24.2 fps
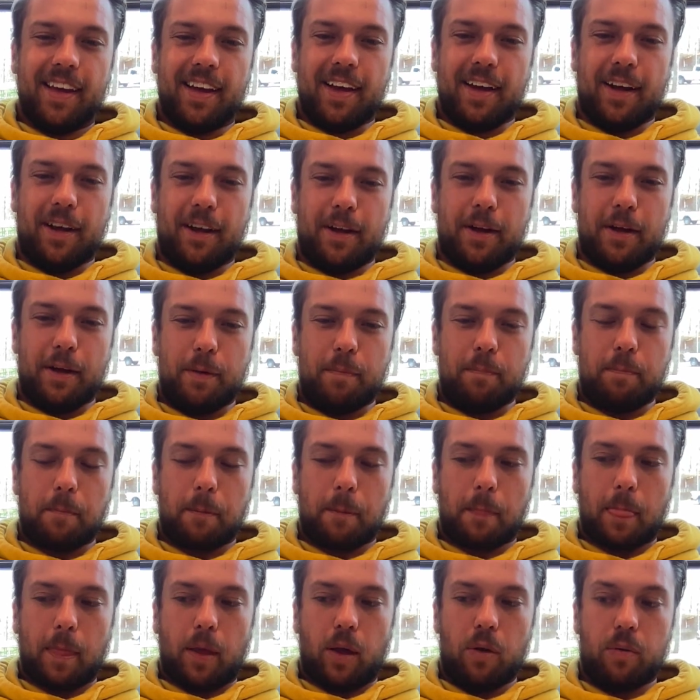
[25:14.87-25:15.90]
Um,
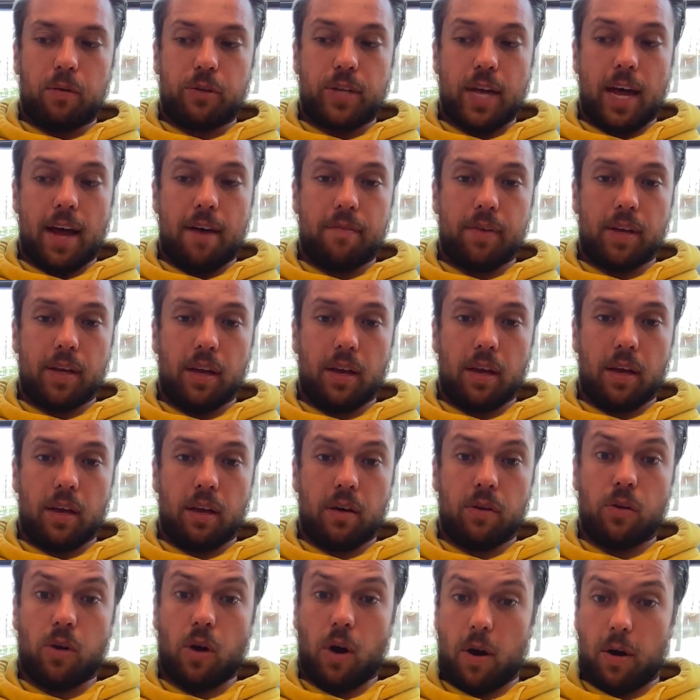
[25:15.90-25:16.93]
he was having
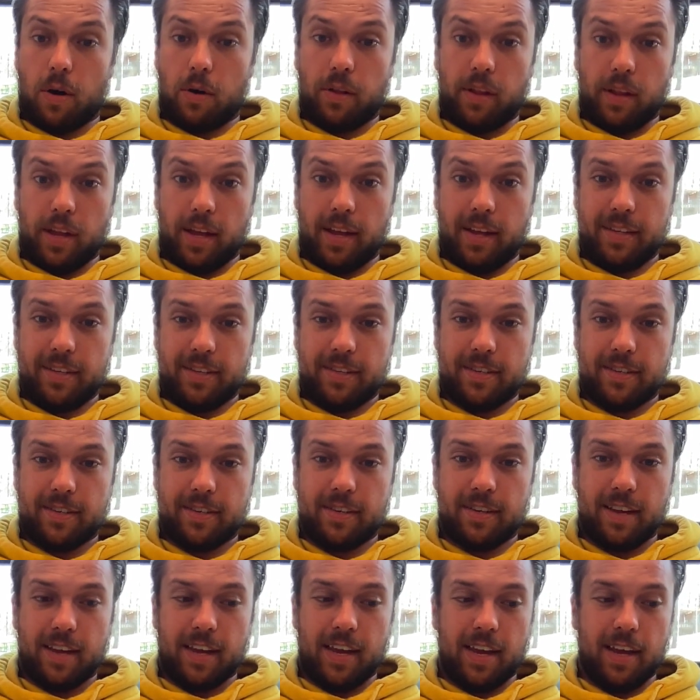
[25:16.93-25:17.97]
in Carl
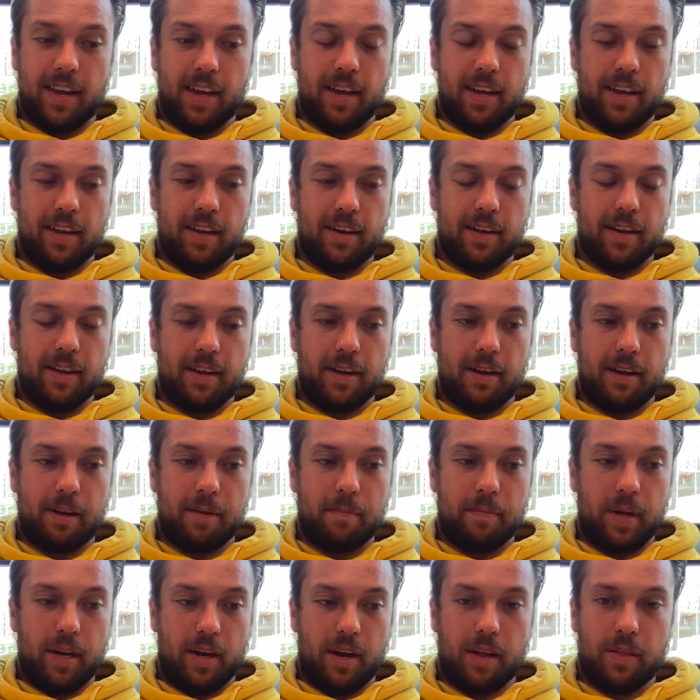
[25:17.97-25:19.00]
Lentz and
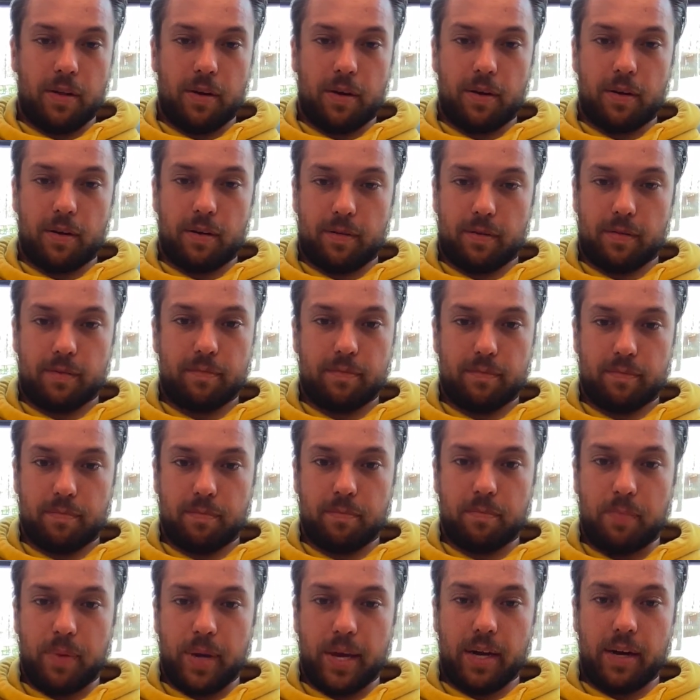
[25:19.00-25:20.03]
um, another
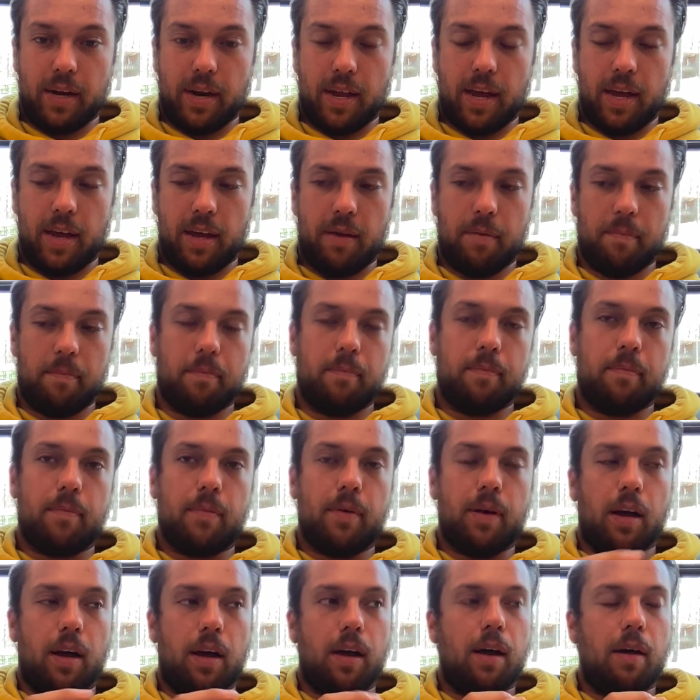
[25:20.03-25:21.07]
big name
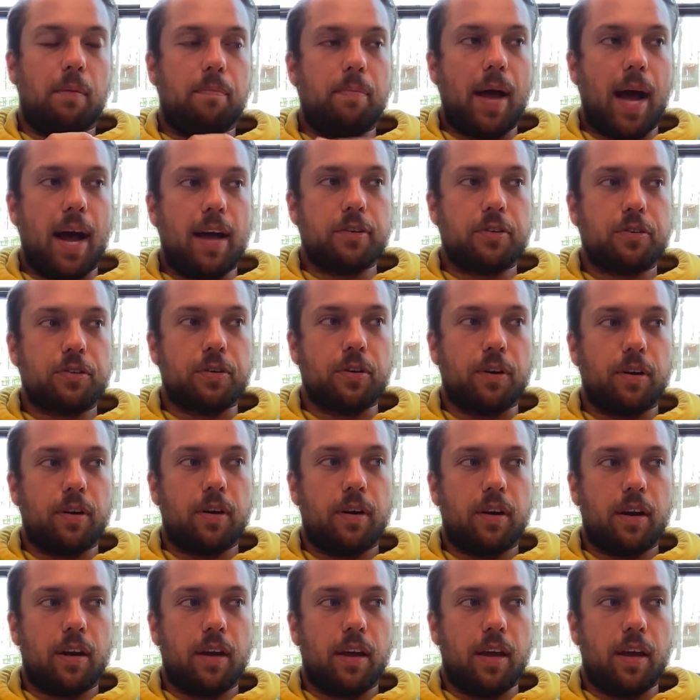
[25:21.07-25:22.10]
uh,
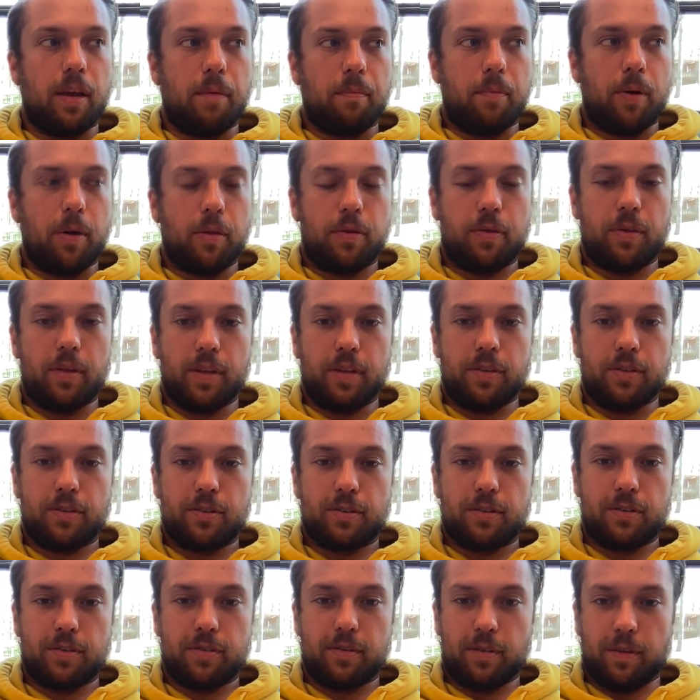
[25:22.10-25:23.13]
pastor, and both
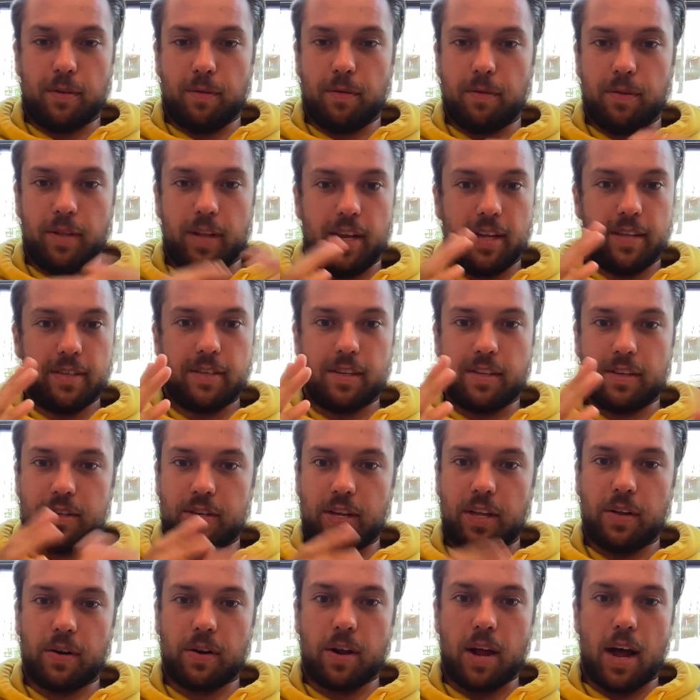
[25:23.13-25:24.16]
these, you know, Lentz and this
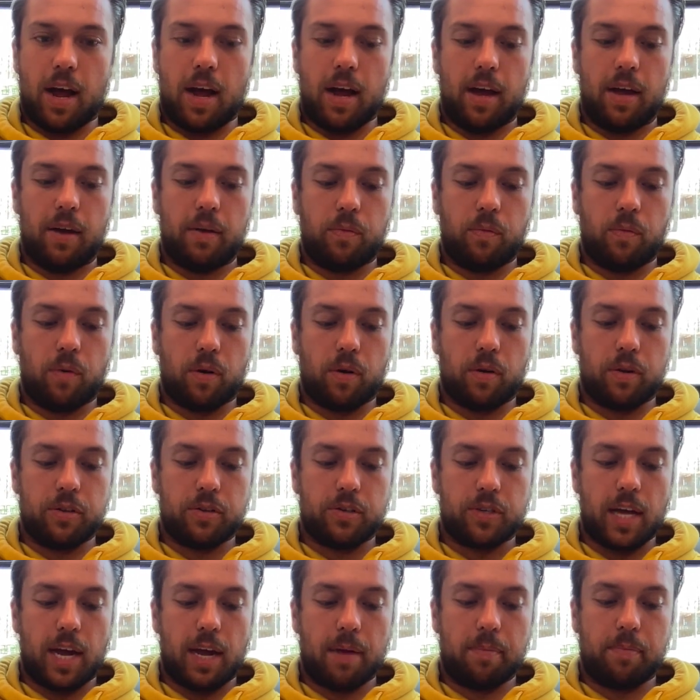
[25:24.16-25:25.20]
other guy were
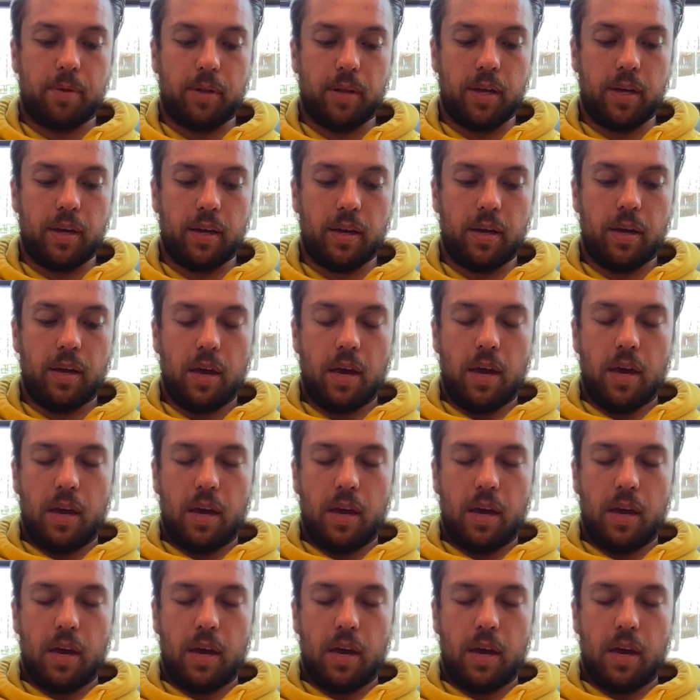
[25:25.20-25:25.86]
discipling,